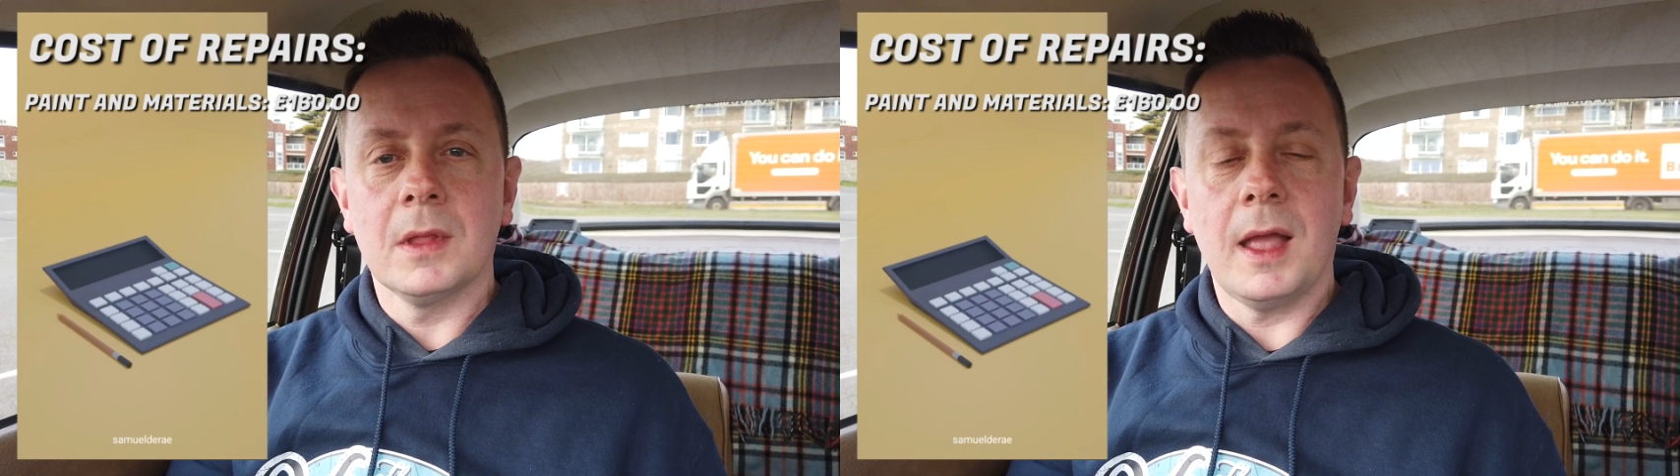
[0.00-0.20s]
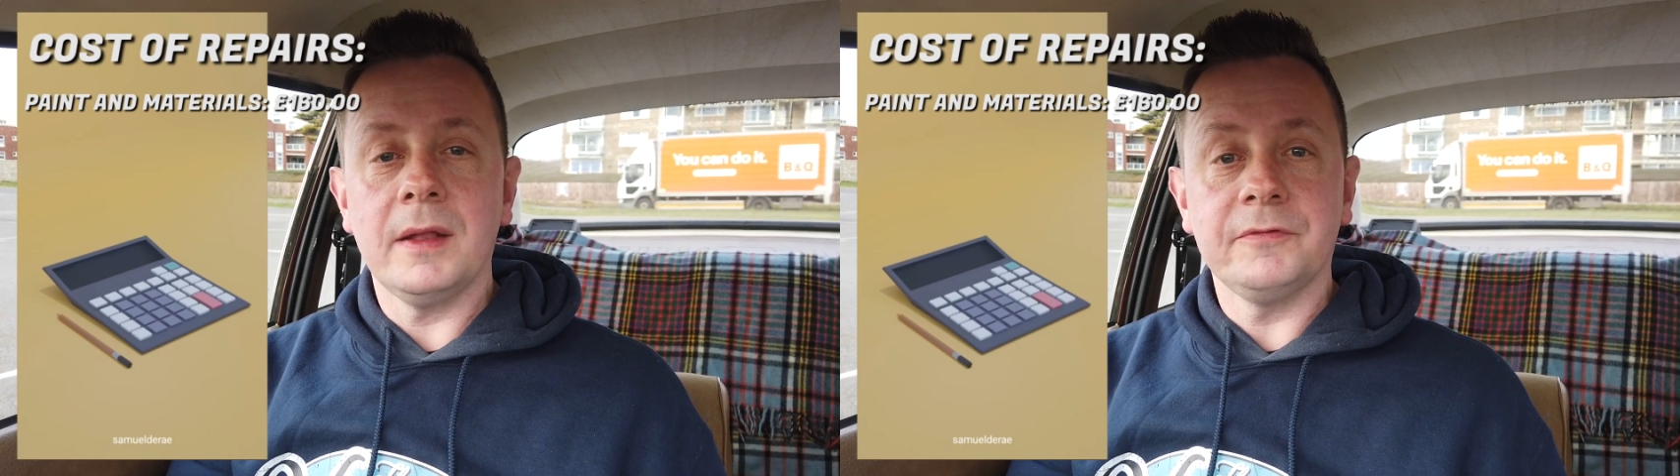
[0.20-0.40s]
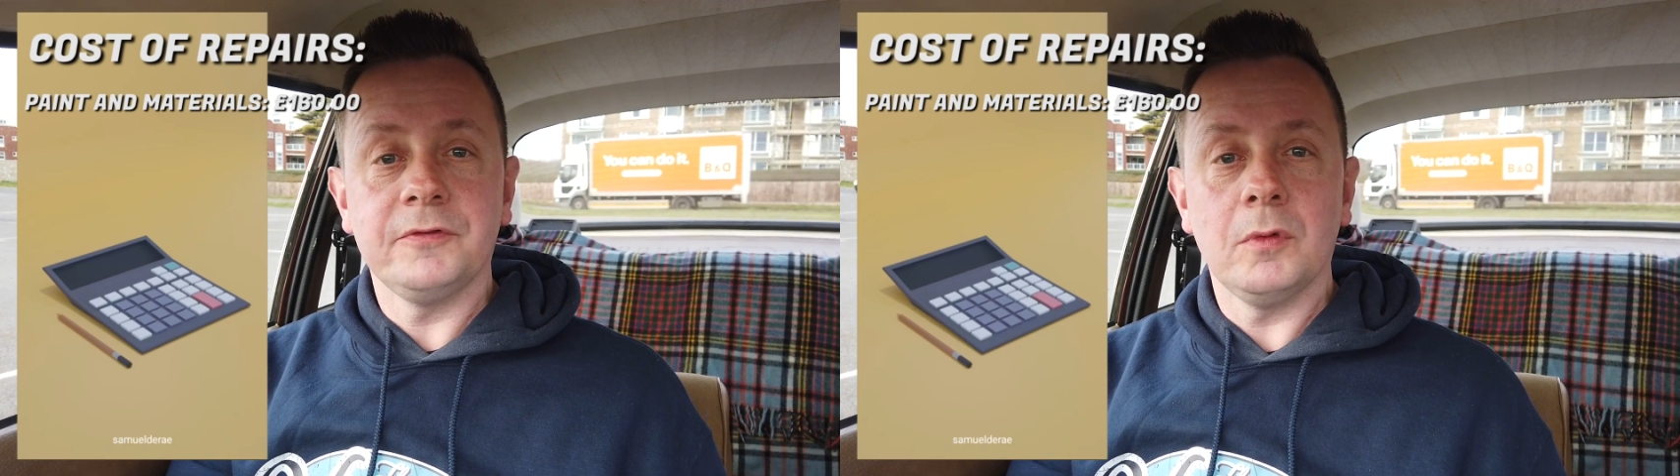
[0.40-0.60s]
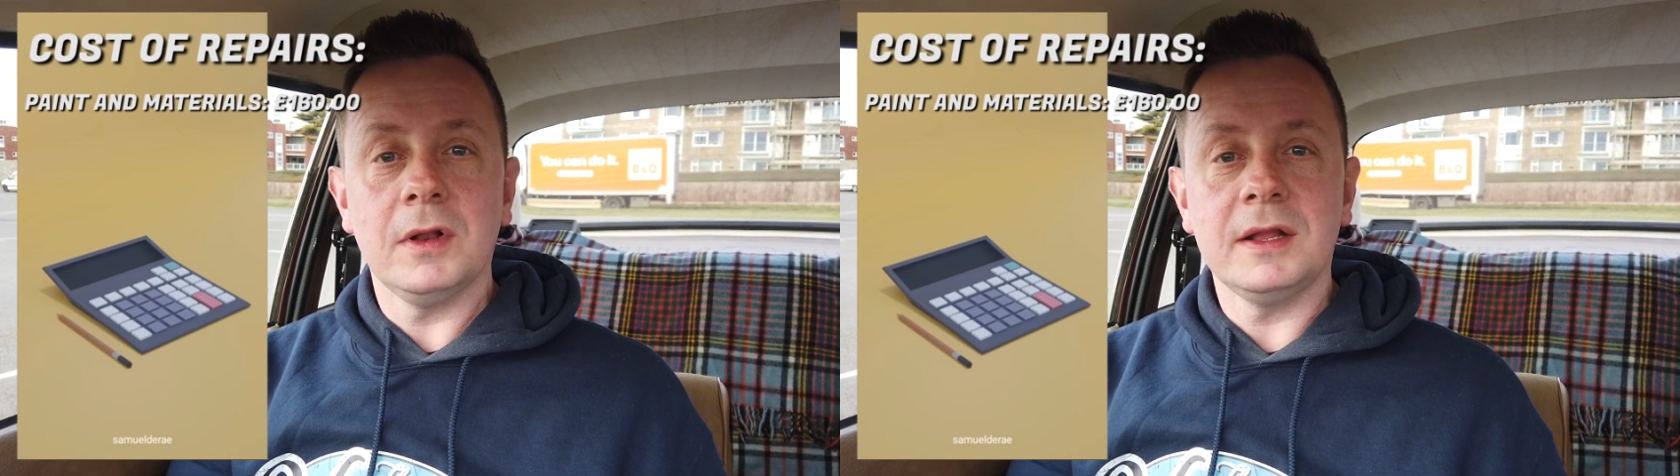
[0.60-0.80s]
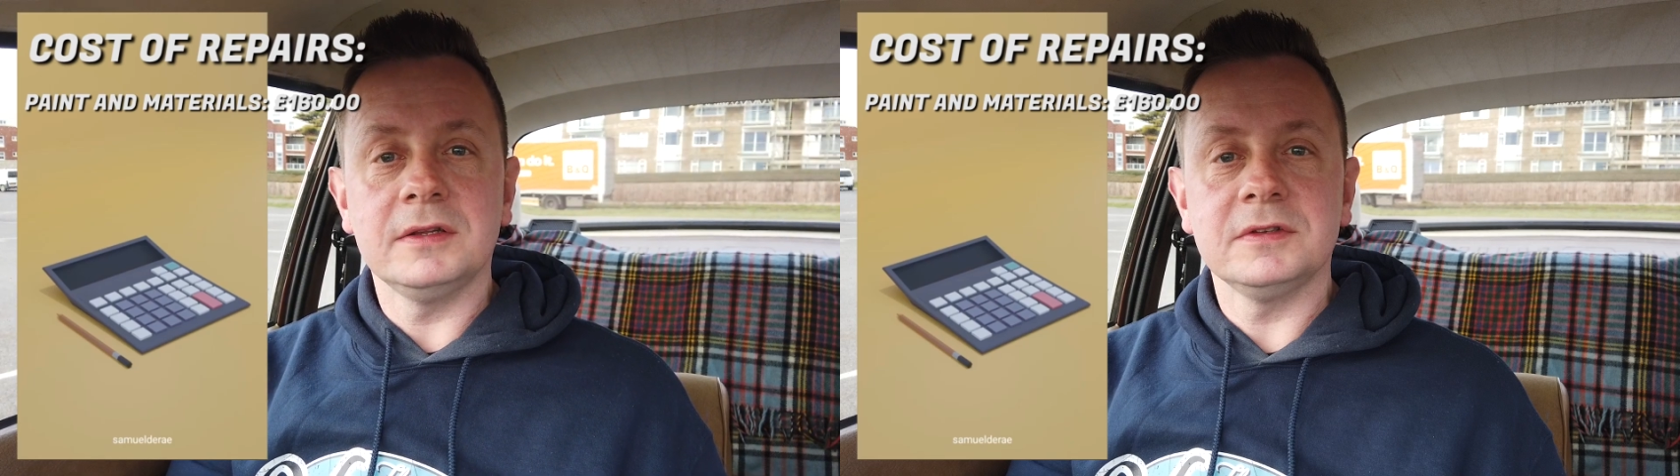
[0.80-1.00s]
and 4
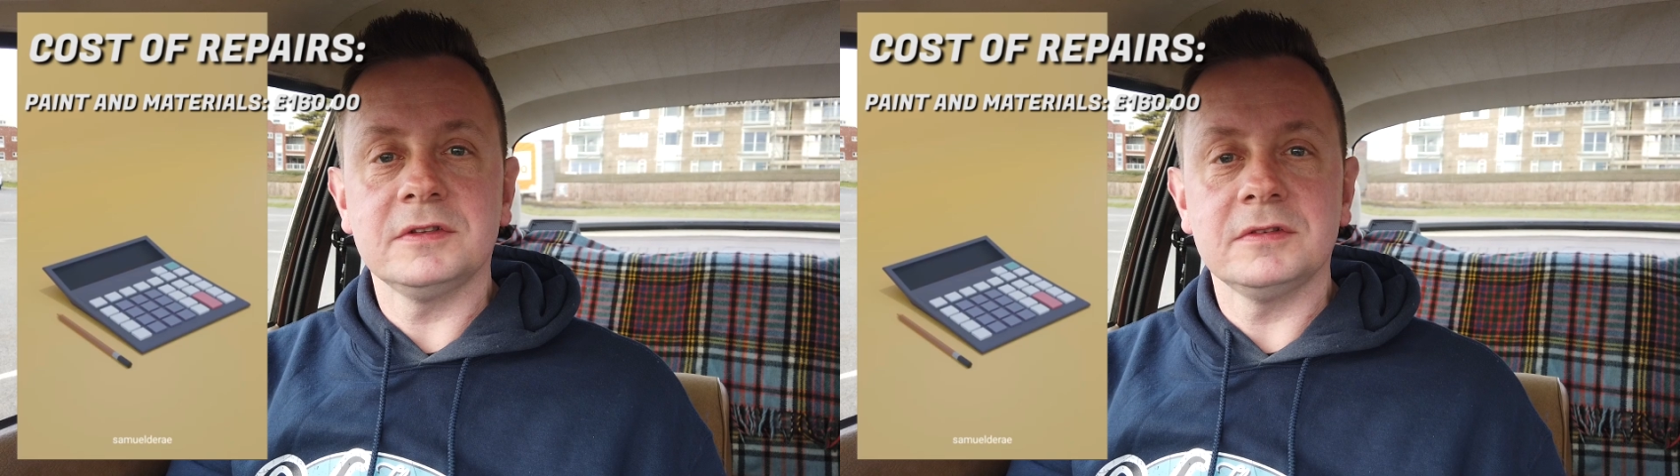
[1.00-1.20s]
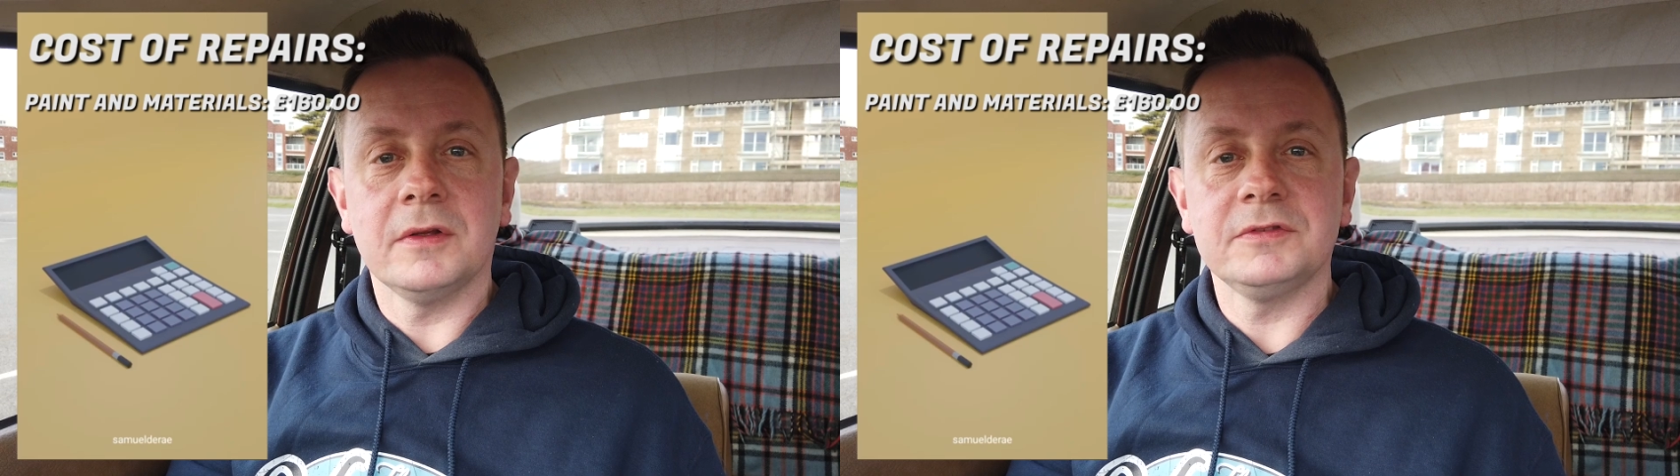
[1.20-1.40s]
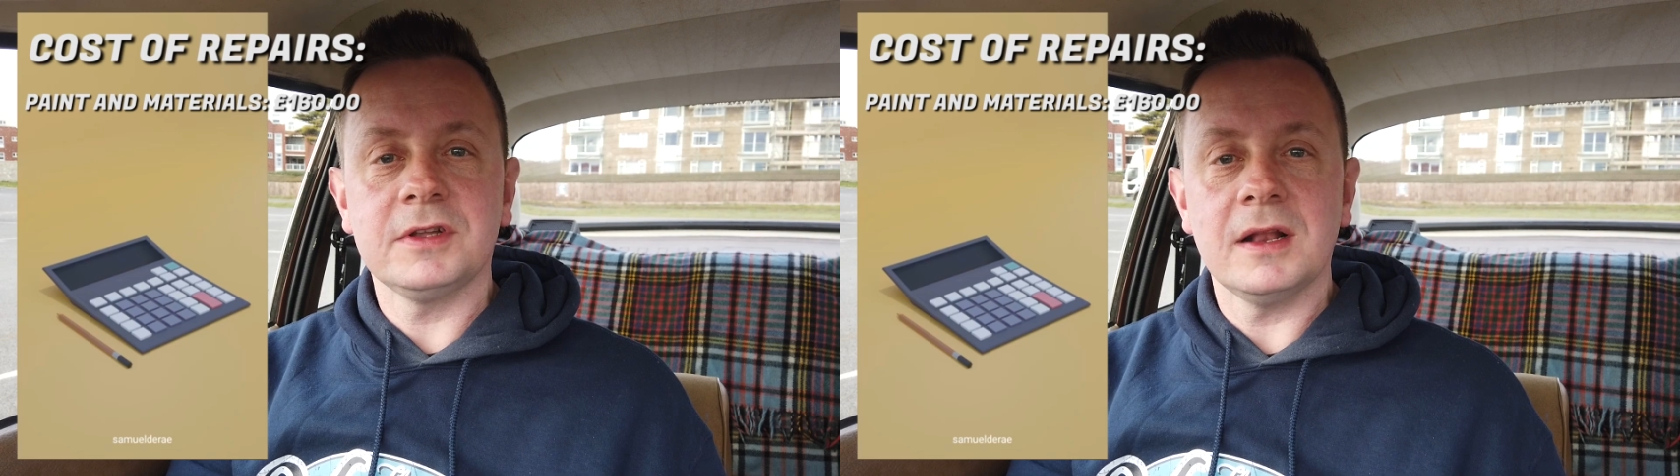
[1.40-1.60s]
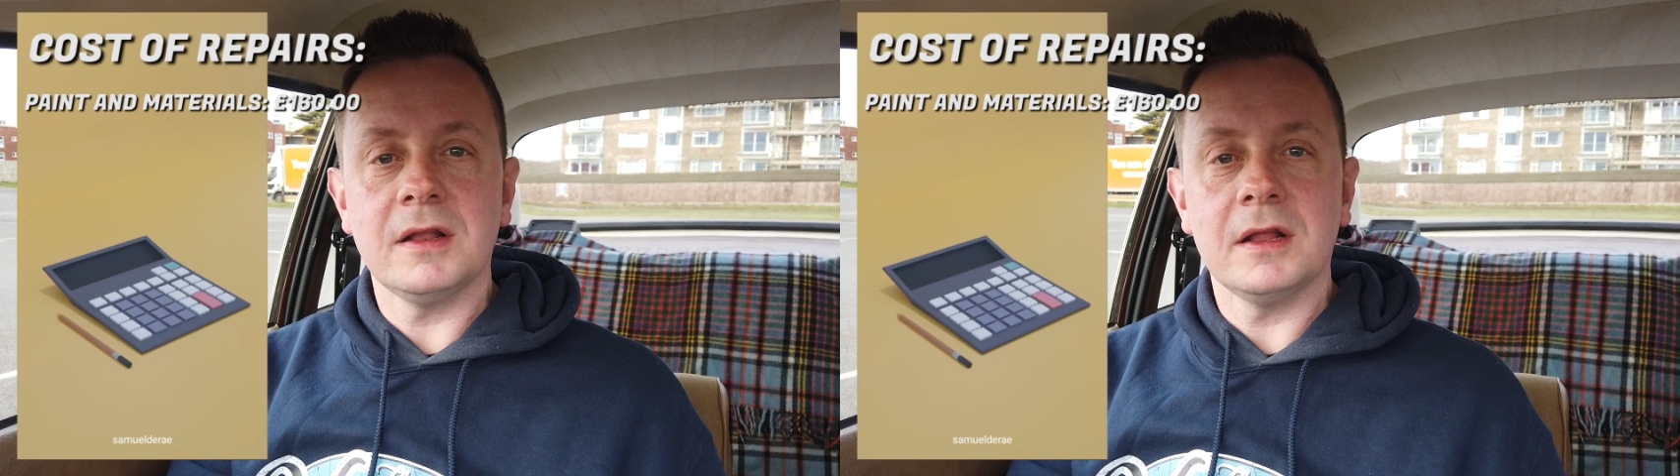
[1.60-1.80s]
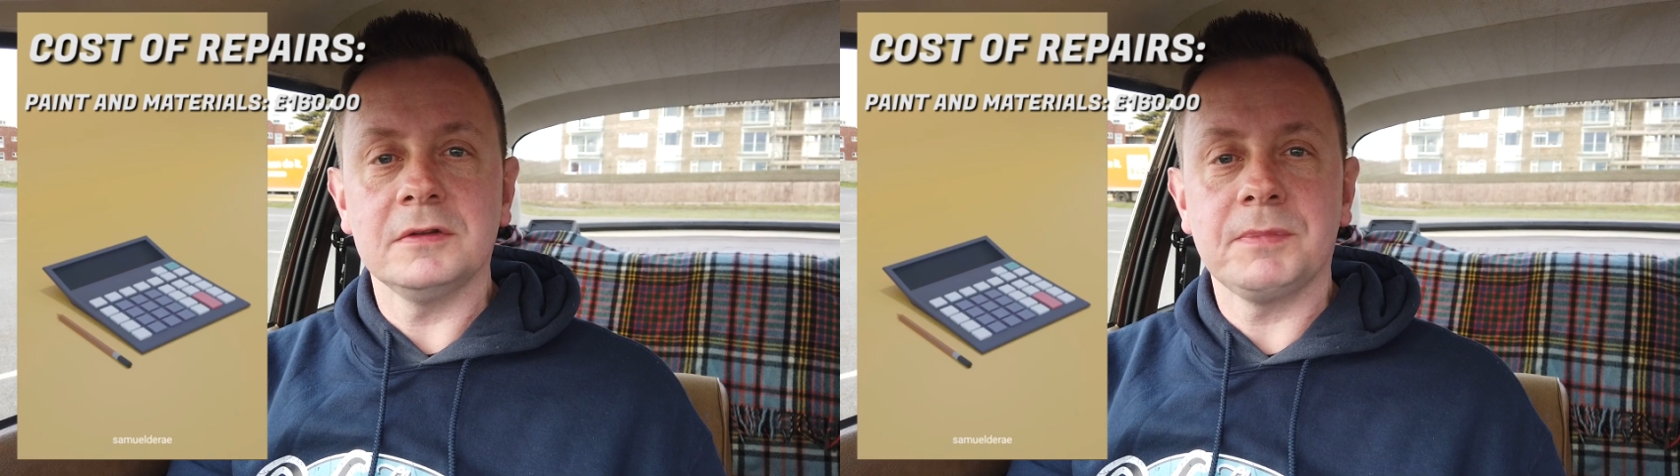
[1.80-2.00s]
litres of
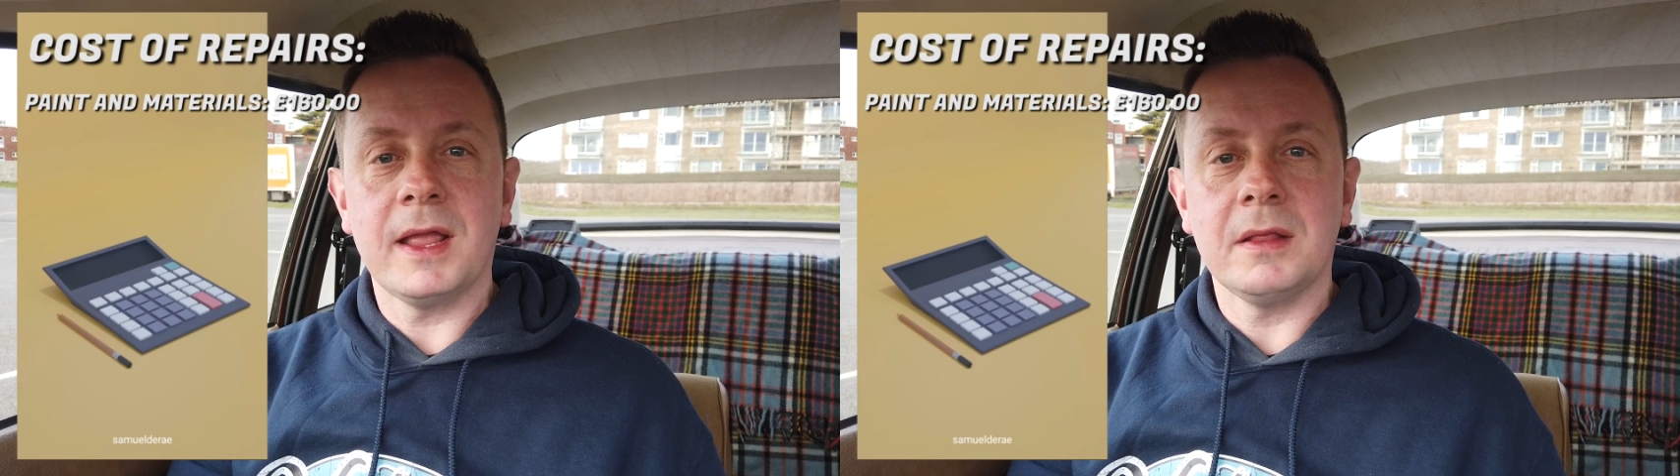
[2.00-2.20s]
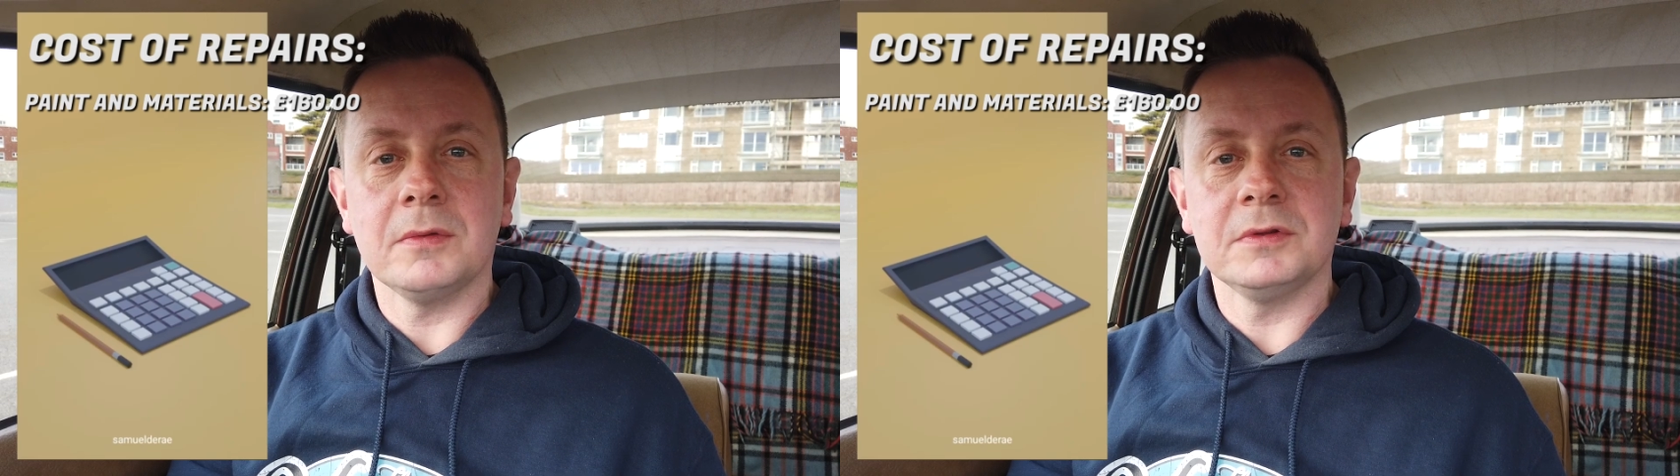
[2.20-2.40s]
cellulose paint that